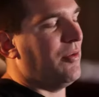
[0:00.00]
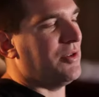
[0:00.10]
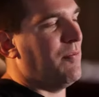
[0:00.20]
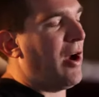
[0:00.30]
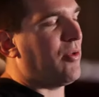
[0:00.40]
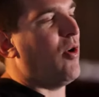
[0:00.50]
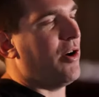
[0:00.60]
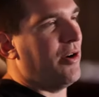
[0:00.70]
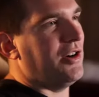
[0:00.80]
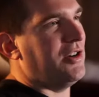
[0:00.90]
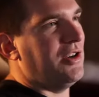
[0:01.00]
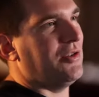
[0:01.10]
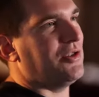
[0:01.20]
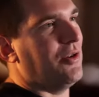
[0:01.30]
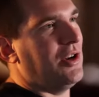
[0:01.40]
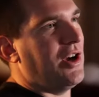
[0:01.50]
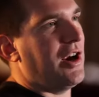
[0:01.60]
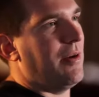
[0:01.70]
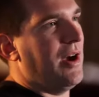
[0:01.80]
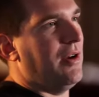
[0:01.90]
you know, it was mouth-watering to hear Sony
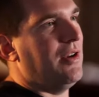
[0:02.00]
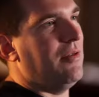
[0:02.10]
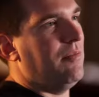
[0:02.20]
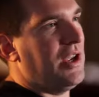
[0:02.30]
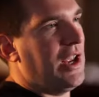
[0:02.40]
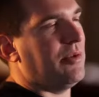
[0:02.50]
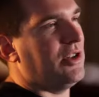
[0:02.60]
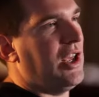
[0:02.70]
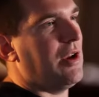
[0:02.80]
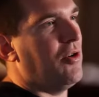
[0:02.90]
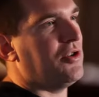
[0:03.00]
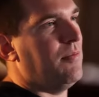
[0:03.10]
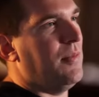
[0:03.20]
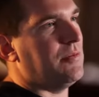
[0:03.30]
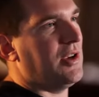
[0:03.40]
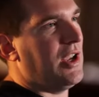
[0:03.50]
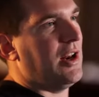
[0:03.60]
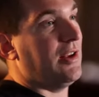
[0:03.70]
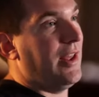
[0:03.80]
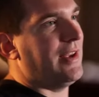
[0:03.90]
talk about being able to take a motion-based
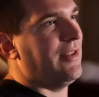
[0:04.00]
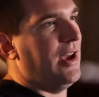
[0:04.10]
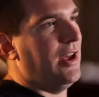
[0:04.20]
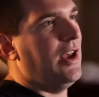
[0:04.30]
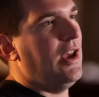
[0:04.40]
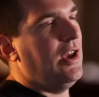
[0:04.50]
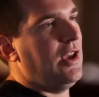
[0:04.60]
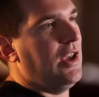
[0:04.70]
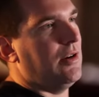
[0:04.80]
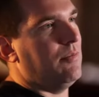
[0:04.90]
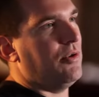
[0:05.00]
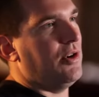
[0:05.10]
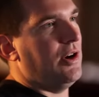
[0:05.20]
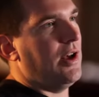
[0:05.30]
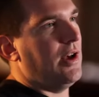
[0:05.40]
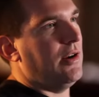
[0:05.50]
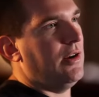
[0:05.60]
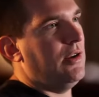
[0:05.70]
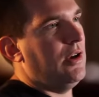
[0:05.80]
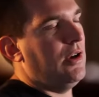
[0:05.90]
mechanic like that and put it
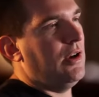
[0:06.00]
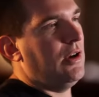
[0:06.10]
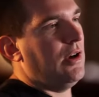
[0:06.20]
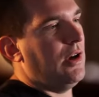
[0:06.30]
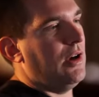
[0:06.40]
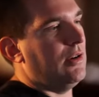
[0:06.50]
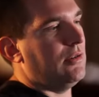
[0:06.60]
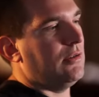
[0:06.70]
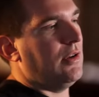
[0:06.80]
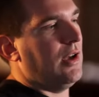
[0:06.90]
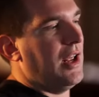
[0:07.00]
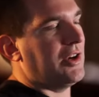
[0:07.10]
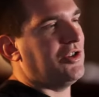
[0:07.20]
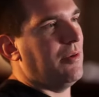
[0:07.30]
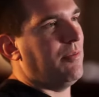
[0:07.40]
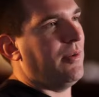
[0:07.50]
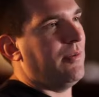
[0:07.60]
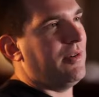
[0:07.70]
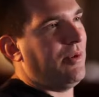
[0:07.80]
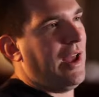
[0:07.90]
on a next-gen
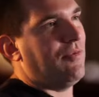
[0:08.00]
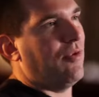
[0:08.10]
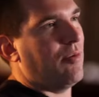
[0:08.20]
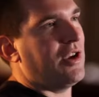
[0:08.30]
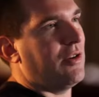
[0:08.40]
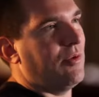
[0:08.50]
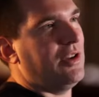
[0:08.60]
platform where we